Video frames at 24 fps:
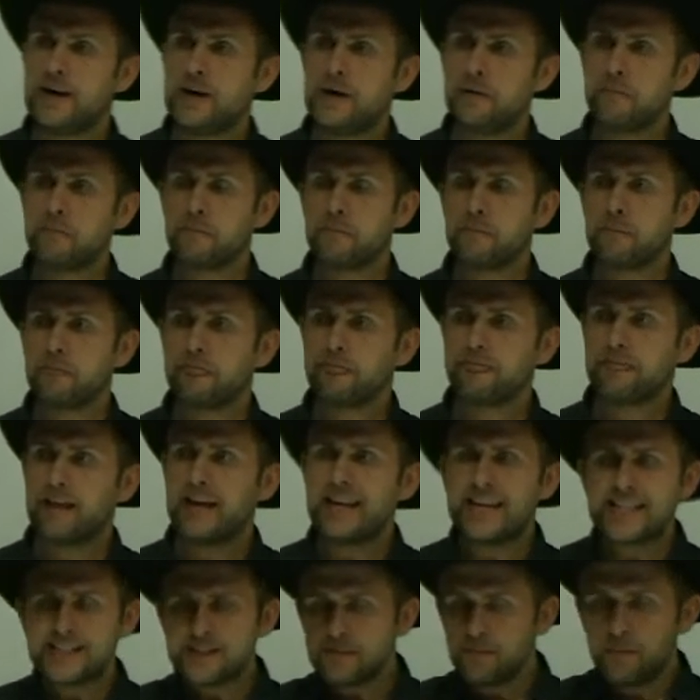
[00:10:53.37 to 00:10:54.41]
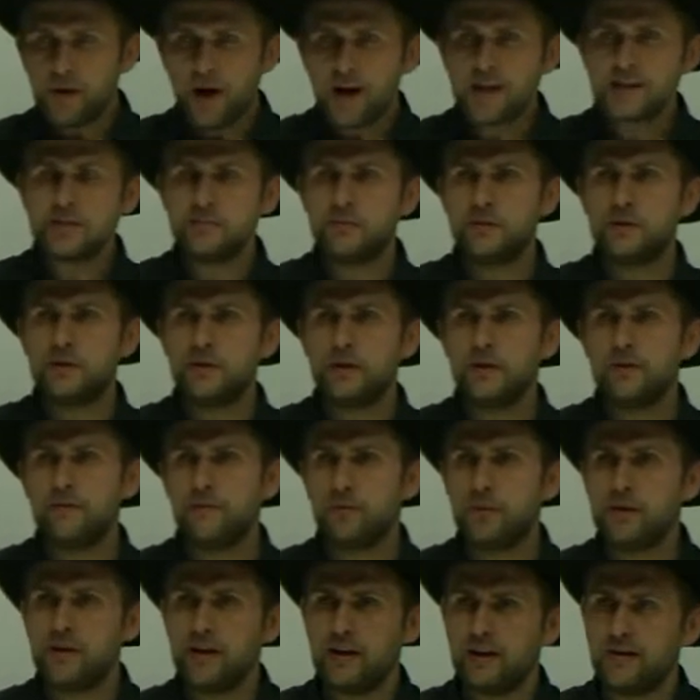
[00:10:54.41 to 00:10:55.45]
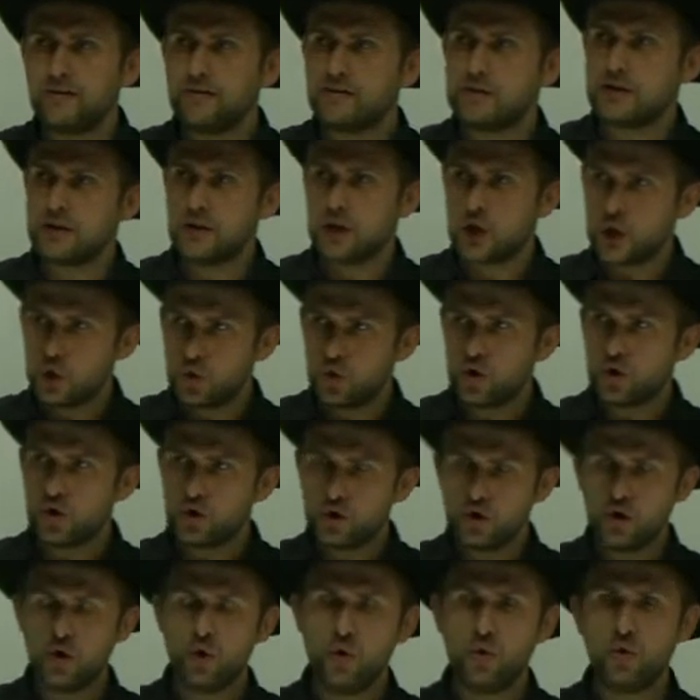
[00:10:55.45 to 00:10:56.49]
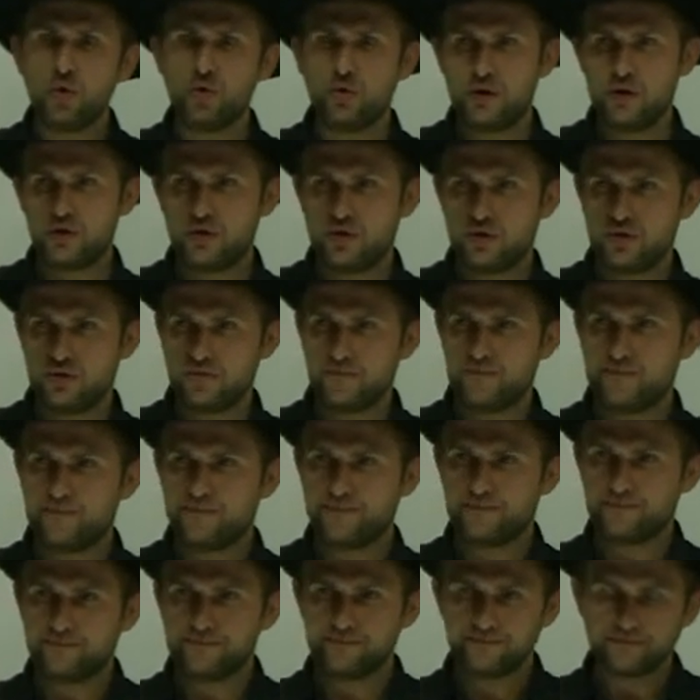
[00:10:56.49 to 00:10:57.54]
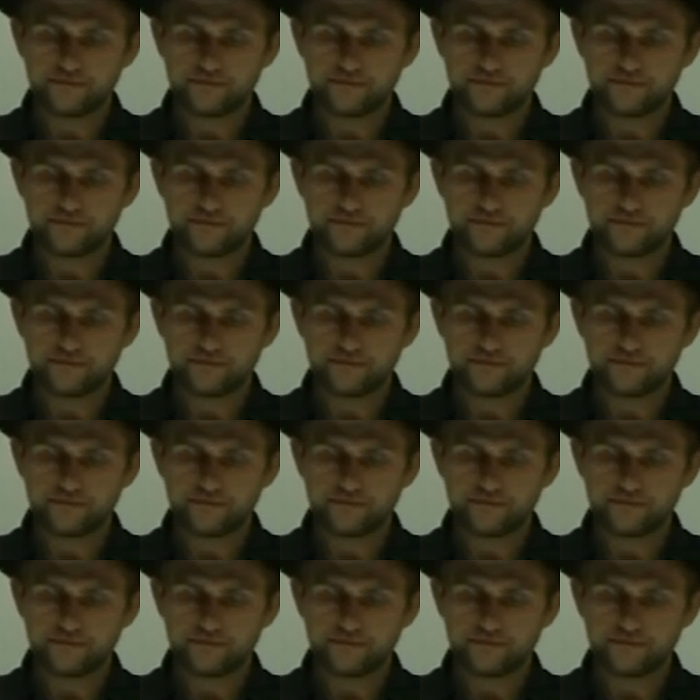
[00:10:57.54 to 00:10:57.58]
and it's impossible without your knowledge